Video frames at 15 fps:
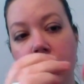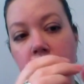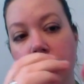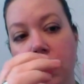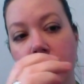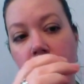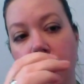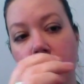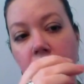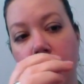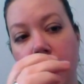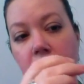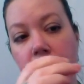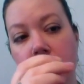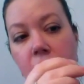to get
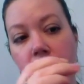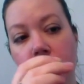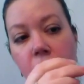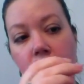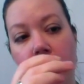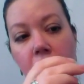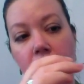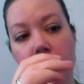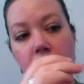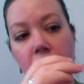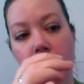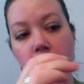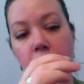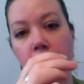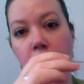nice and flat and
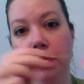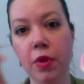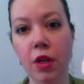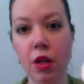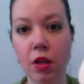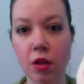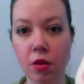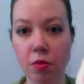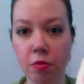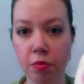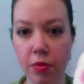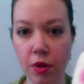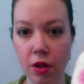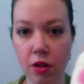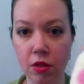not bumpy,
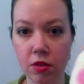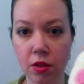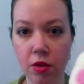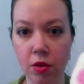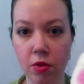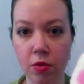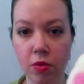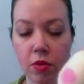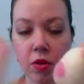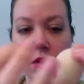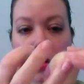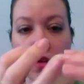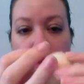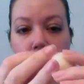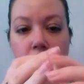but also
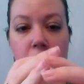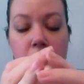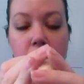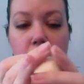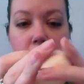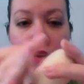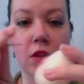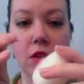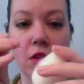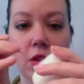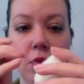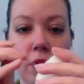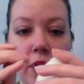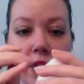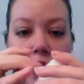the
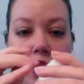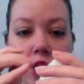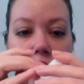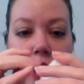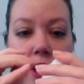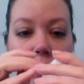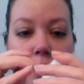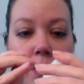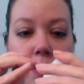right shape.